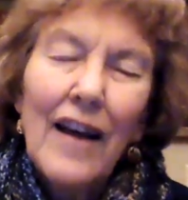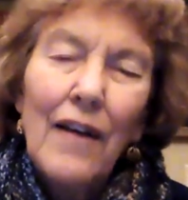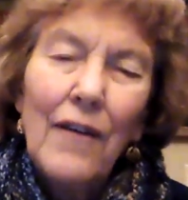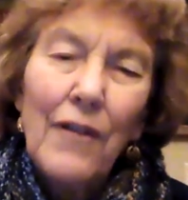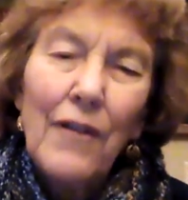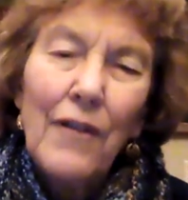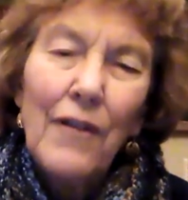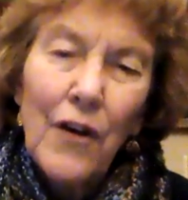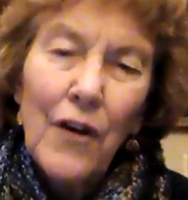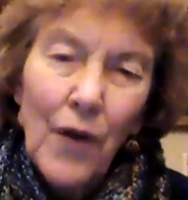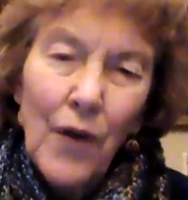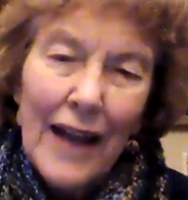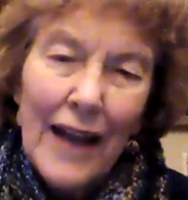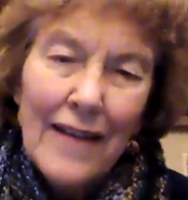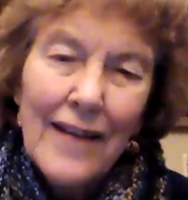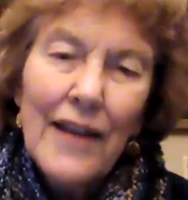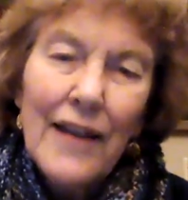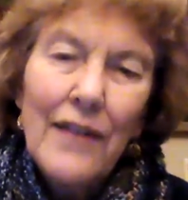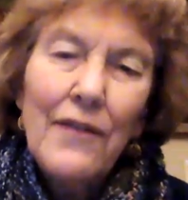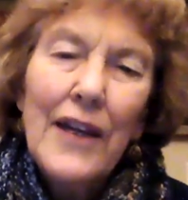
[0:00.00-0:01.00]
of
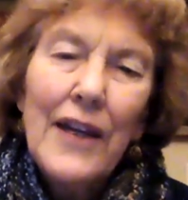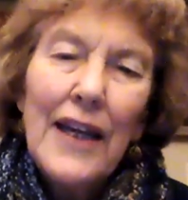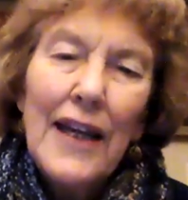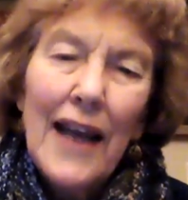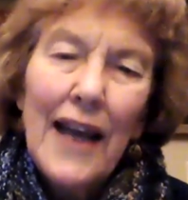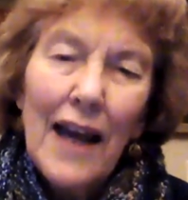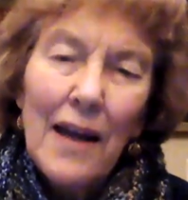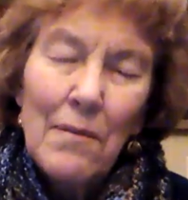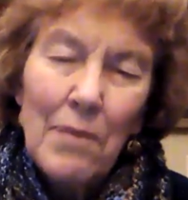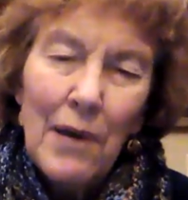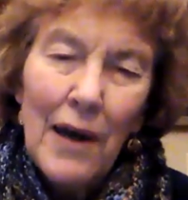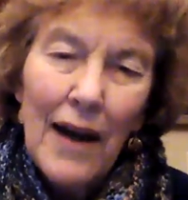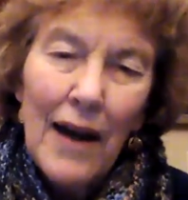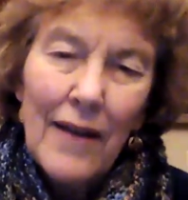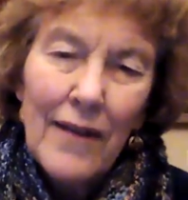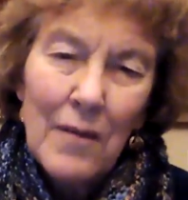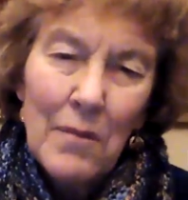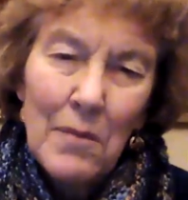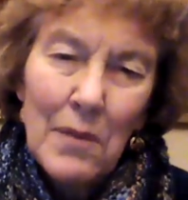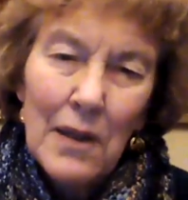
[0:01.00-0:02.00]
creativity and
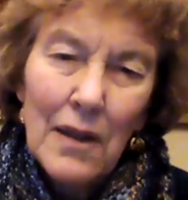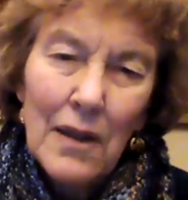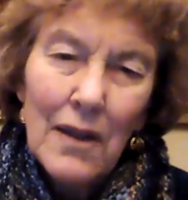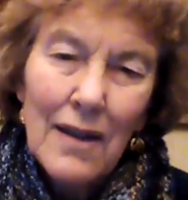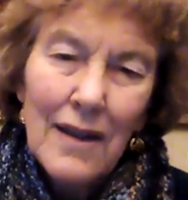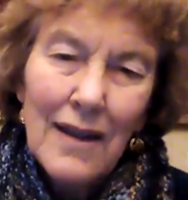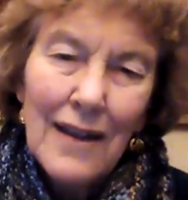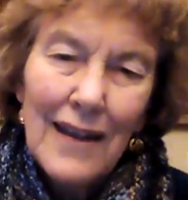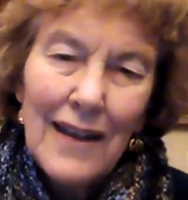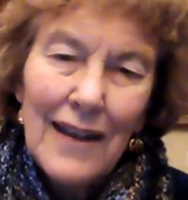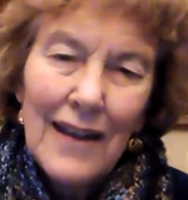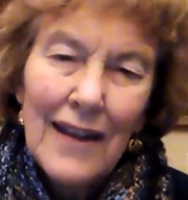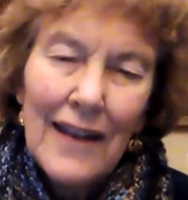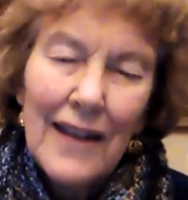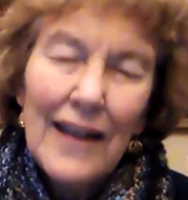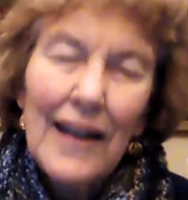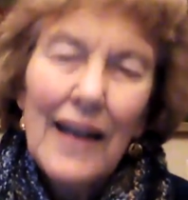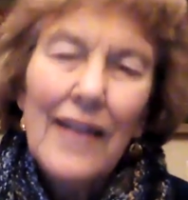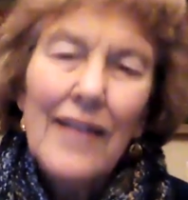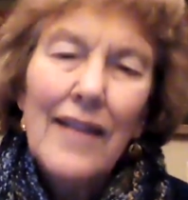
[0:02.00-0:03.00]
possibility
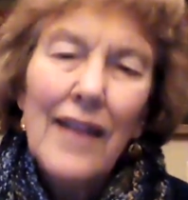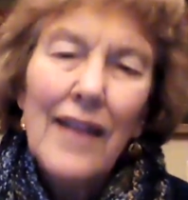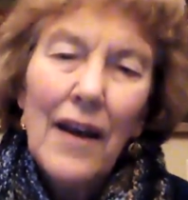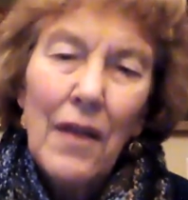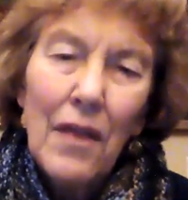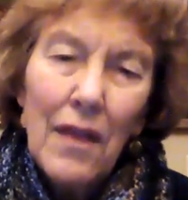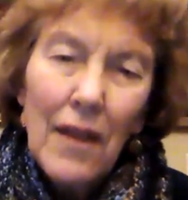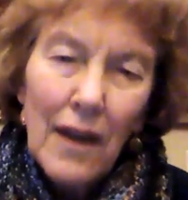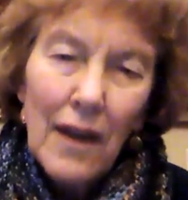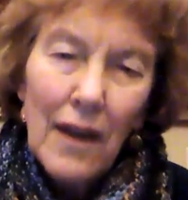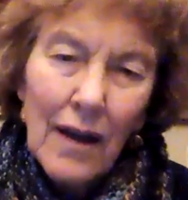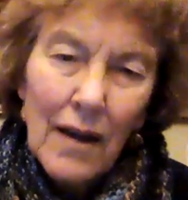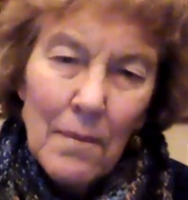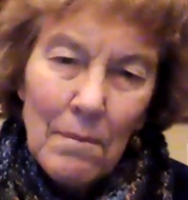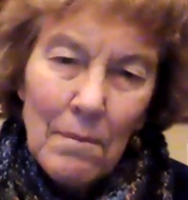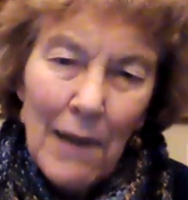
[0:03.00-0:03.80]
is, I think,